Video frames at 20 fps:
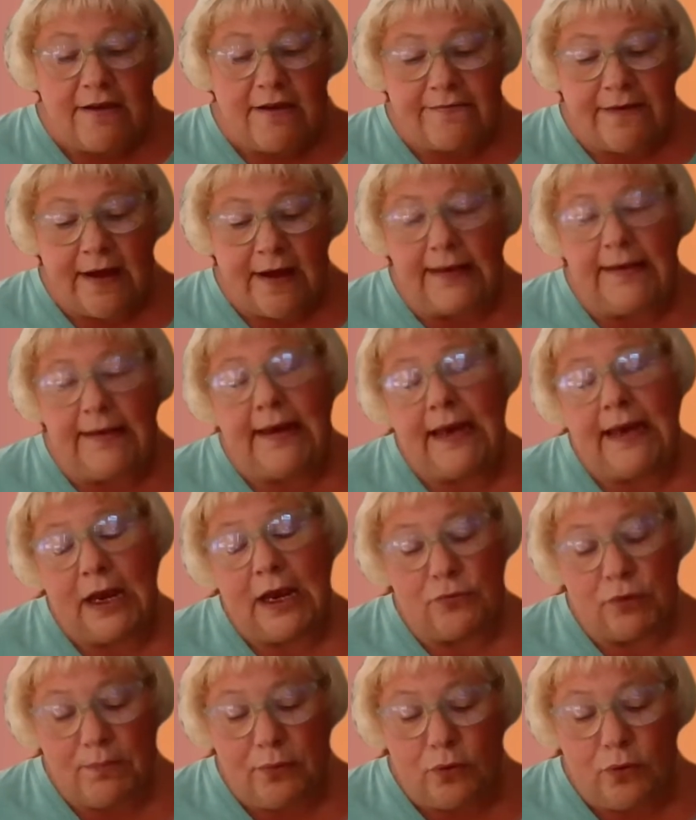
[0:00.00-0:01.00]
finding
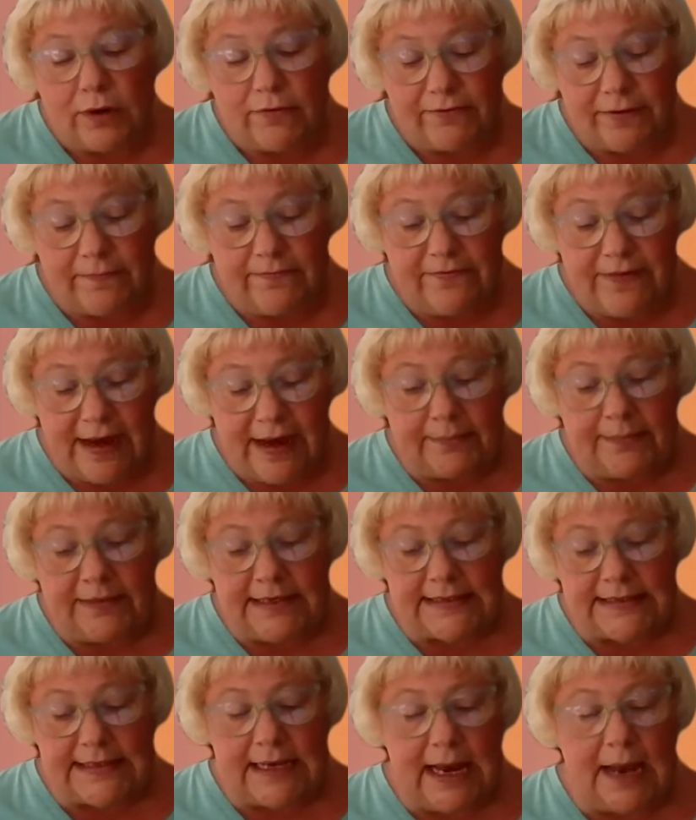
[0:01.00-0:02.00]
and report from
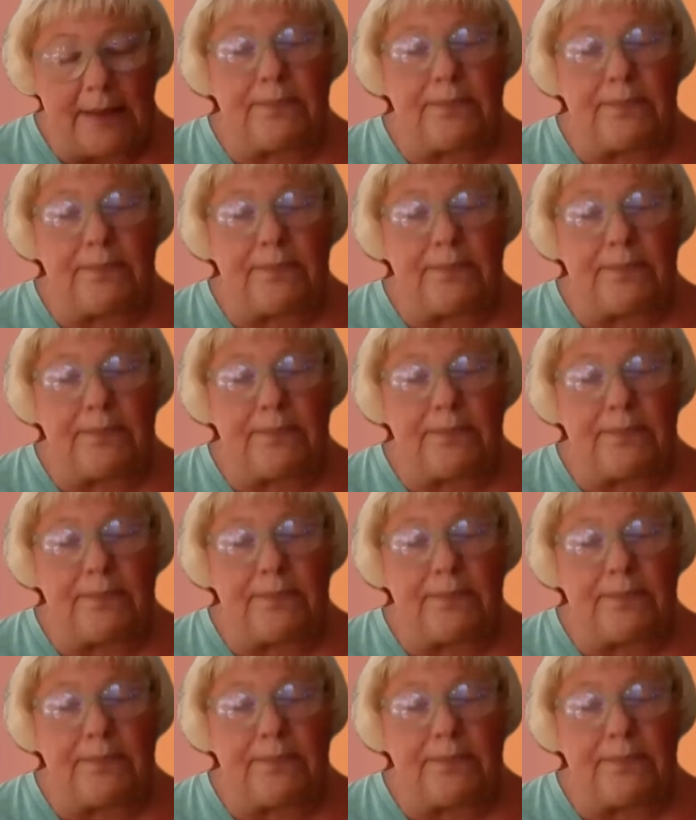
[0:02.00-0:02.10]
families that had